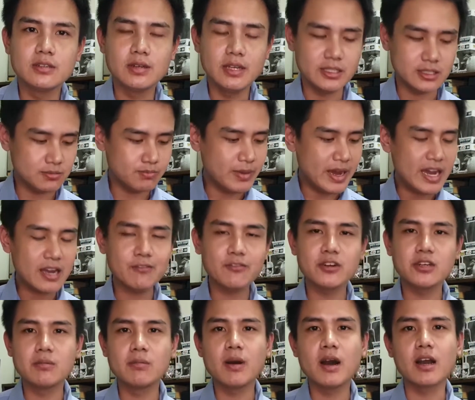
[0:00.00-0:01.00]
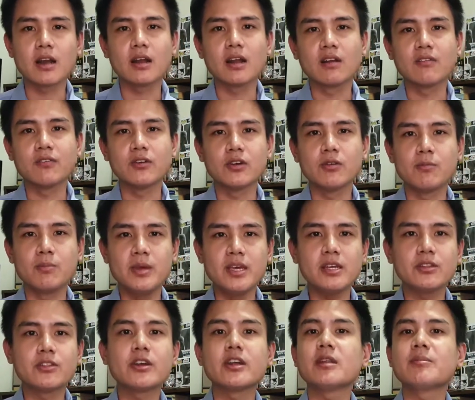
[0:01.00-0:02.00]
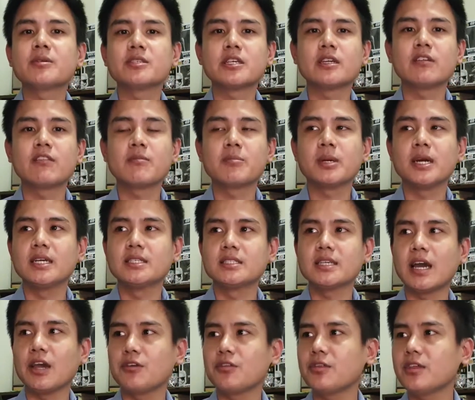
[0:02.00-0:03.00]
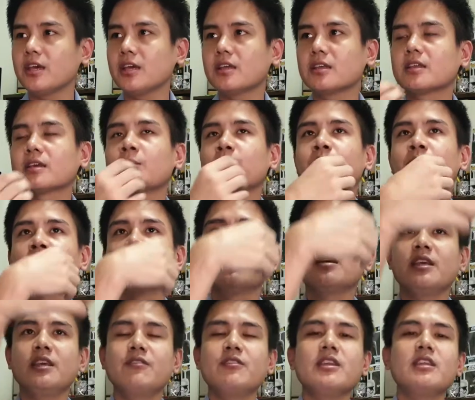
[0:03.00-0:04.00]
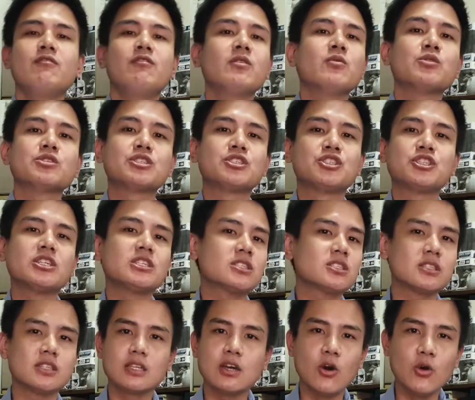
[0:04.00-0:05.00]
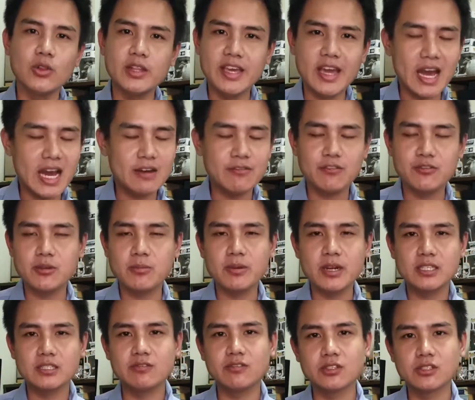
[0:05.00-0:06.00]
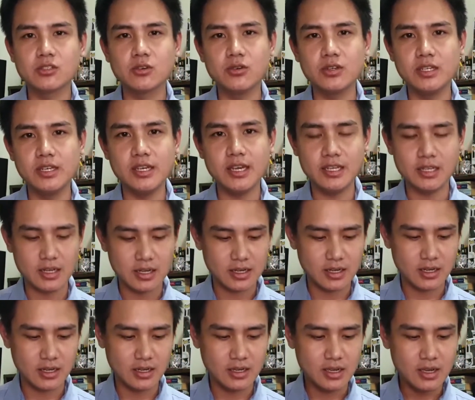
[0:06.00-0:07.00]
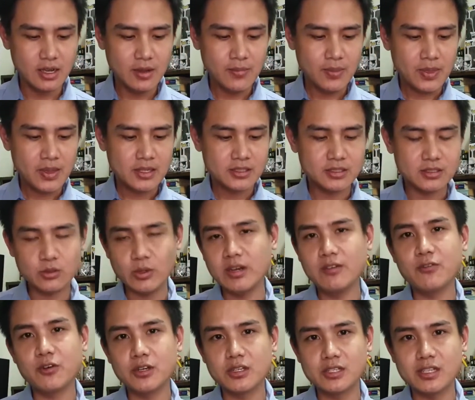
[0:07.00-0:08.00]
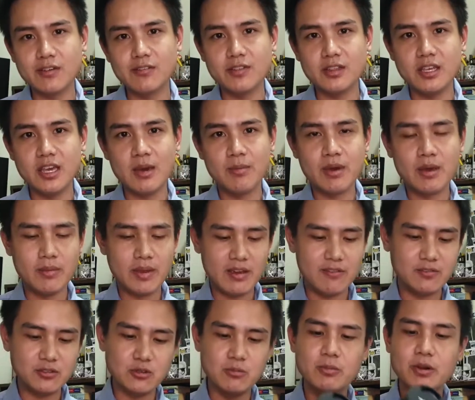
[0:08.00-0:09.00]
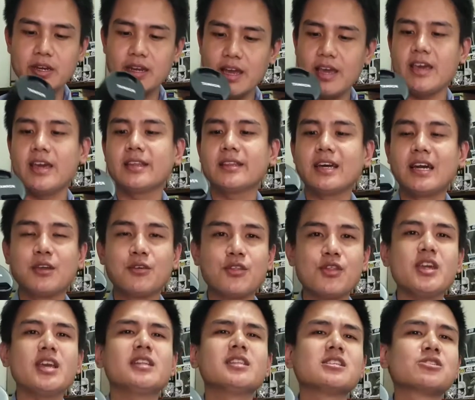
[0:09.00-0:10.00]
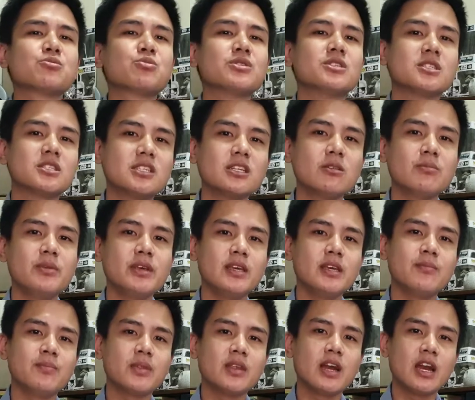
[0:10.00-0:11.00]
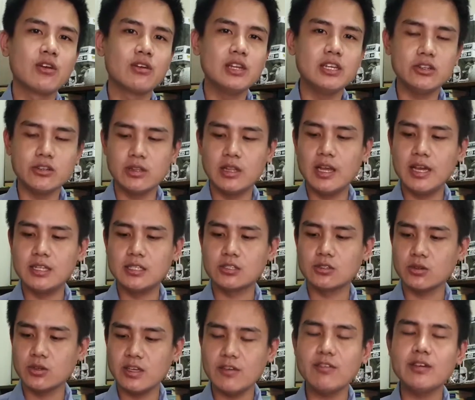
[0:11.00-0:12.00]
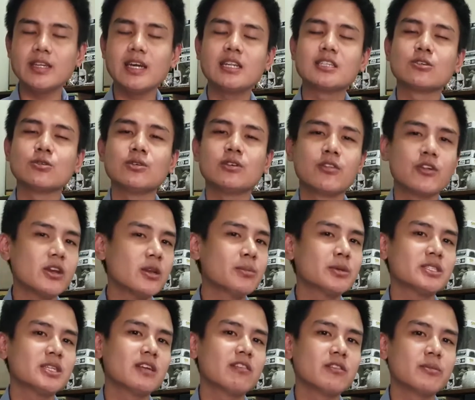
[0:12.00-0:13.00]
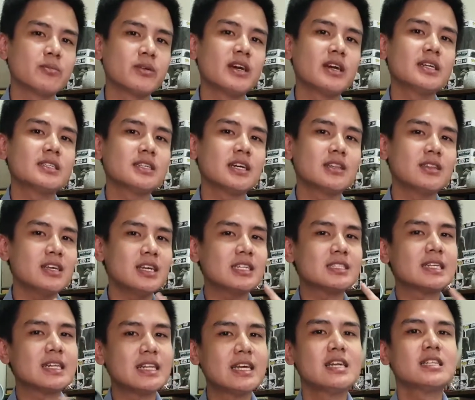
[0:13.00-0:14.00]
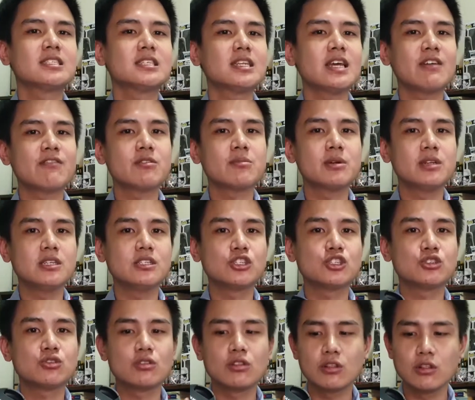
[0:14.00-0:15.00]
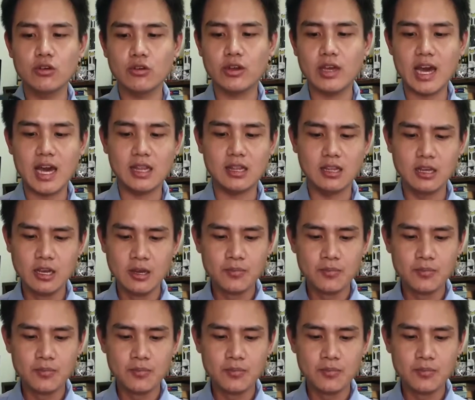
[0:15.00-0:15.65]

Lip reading: It's bang for the buck for being 30% of the price. I think even if it was just only half of the price of the Sony 24 to 70mm f2.8, I think this would still be a really good lens. So given that it's only 30% of the price, I think it's a lens that everybody should look at.